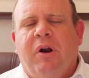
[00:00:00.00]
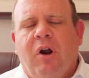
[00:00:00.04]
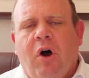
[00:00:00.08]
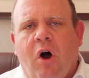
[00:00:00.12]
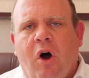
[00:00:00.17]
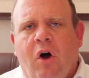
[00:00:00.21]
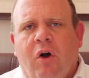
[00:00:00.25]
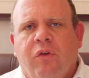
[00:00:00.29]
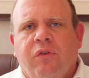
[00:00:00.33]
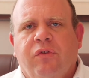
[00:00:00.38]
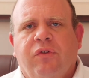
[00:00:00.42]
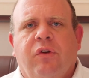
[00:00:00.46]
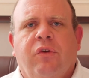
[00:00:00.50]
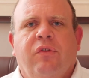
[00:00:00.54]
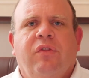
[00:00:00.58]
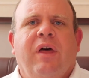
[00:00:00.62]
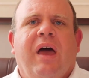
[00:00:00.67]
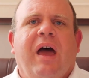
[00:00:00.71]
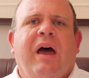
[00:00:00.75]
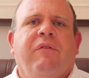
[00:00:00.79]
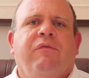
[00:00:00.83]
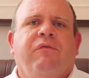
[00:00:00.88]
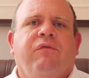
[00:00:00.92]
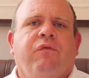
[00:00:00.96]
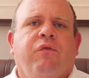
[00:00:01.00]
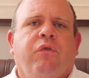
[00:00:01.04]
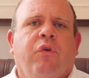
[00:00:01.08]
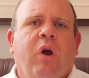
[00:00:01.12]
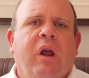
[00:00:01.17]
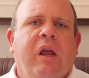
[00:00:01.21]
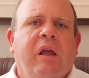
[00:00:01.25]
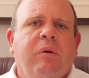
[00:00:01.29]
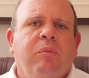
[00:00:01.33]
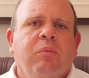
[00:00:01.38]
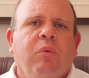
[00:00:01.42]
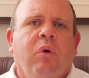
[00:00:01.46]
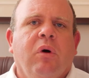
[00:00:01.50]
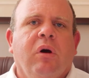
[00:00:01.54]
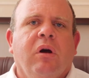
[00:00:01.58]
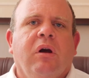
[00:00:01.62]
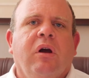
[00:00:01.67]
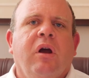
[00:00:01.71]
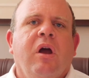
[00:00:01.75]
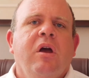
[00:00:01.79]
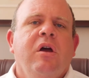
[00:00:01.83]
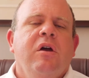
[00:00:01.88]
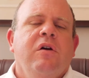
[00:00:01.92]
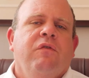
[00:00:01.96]
but also that
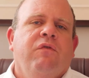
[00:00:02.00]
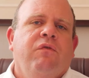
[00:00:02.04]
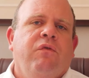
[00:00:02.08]
framework